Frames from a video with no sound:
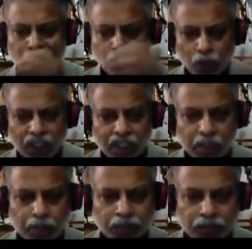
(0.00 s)
one
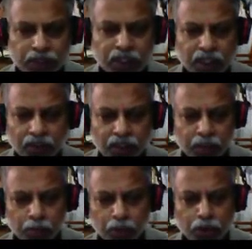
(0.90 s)
type of physical
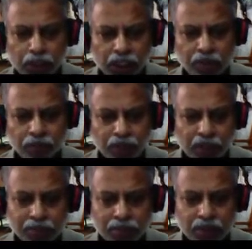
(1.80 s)
variable to the other
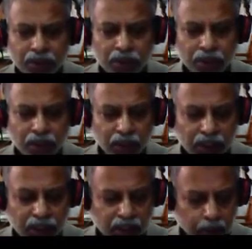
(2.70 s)
form,
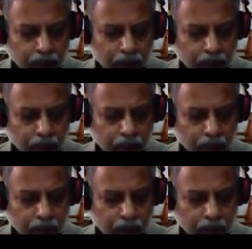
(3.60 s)
and the